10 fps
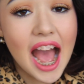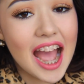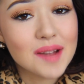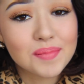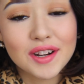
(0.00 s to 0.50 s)

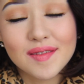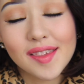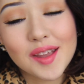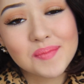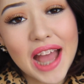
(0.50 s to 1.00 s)
I
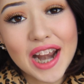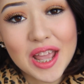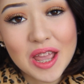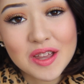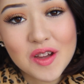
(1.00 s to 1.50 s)
personally am
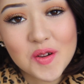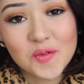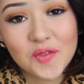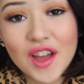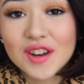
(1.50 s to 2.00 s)
not a
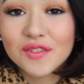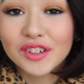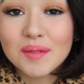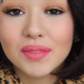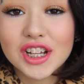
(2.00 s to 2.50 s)
fan of
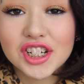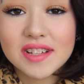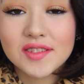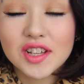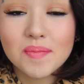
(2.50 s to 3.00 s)
cream
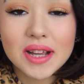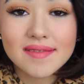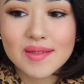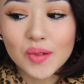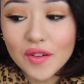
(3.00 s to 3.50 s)
blushes just
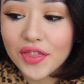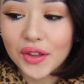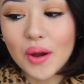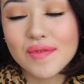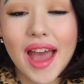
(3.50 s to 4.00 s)
because it sort of
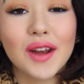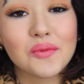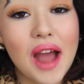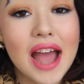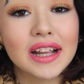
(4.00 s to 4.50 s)
throws out
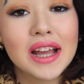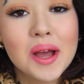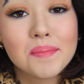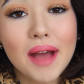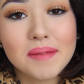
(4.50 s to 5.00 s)
of whack
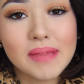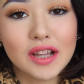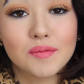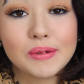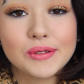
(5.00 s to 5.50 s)
my
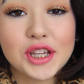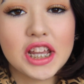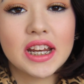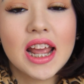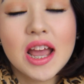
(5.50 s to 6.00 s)
makeup
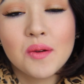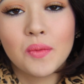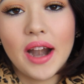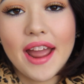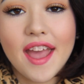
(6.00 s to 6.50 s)
routine
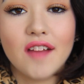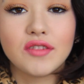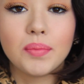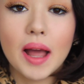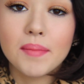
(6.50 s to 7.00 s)
where I have
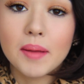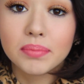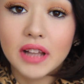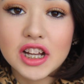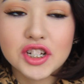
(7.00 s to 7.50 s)
to apply my
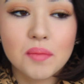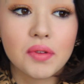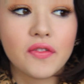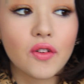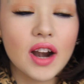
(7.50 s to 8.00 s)
blush
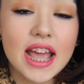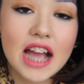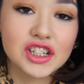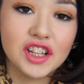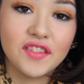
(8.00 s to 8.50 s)
before I
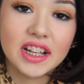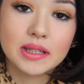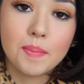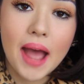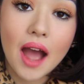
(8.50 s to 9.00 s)
actually even
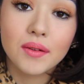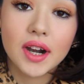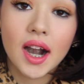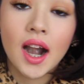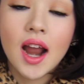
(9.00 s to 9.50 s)
get to
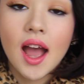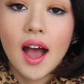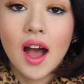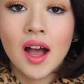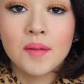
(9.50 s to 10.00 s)
powder,
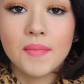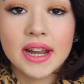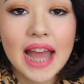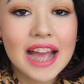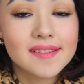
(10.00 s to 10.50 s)

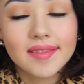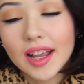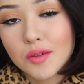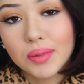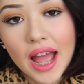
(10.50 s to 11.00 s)
and I just
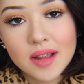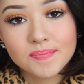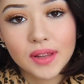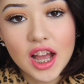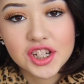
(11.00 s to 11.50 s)
like
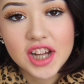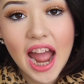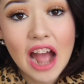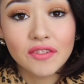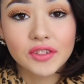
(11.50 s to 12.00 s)
applying blush
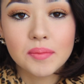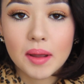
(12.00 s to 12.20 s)
after